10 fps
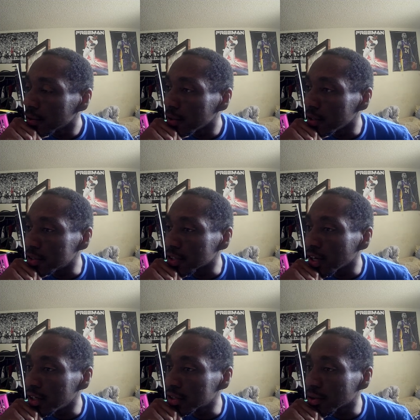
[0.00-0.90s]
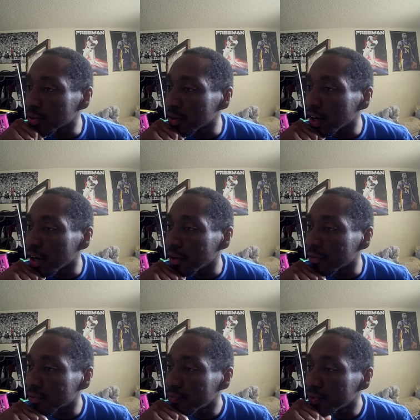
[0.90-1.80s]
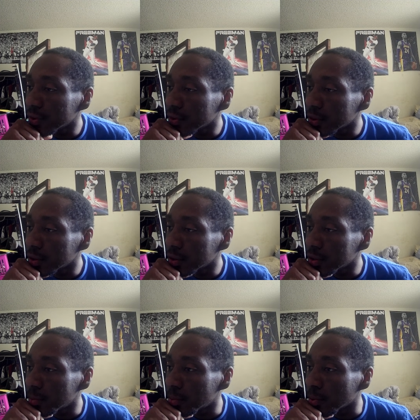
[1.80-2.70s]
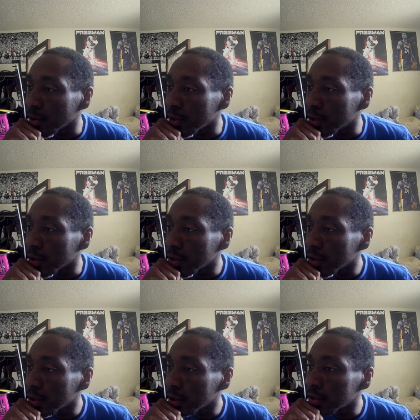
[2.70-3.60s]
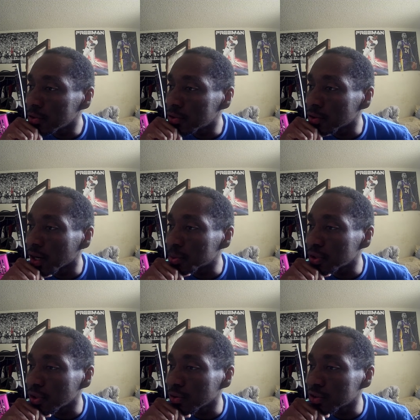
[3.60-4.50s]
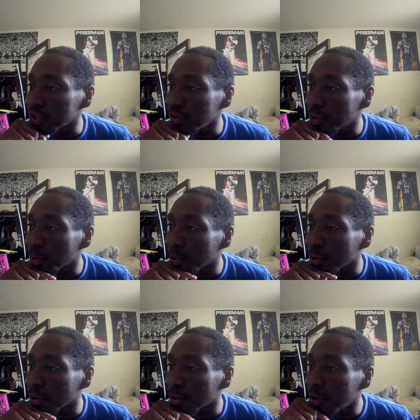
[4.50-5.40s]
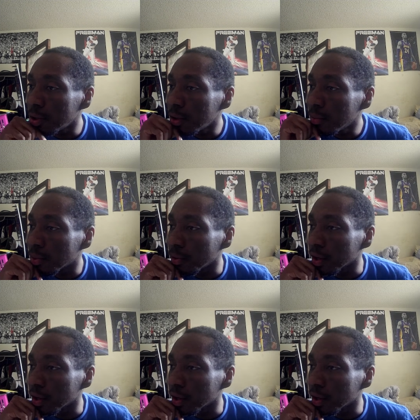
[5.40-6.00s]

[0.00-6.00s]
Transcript: Inside his own half. De Bruyne drops in to receive the ball. Playing